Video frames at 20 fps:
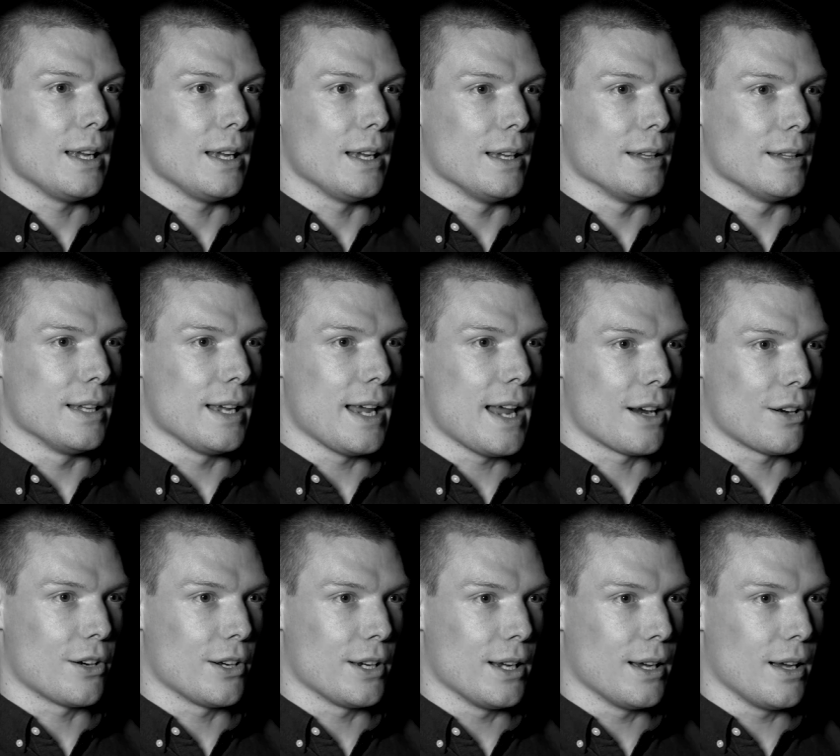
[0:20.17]
in the
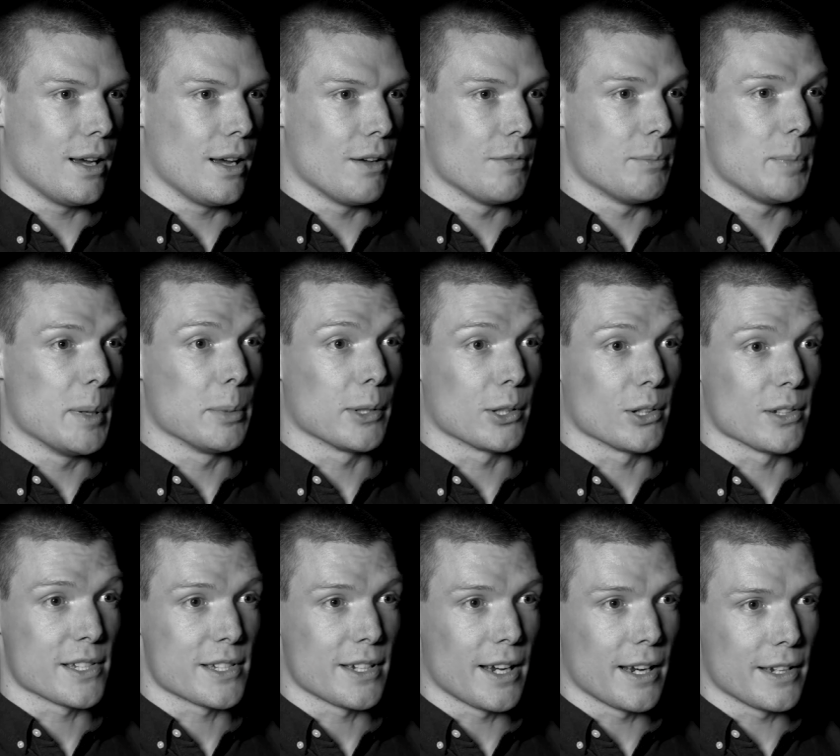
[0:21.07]
area of
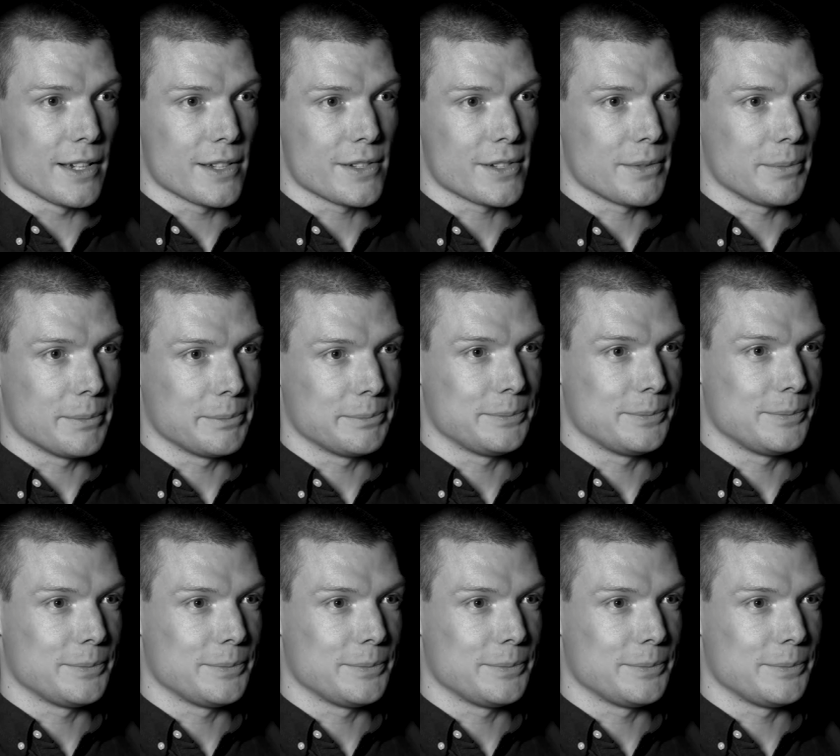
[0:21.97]
biblical studies.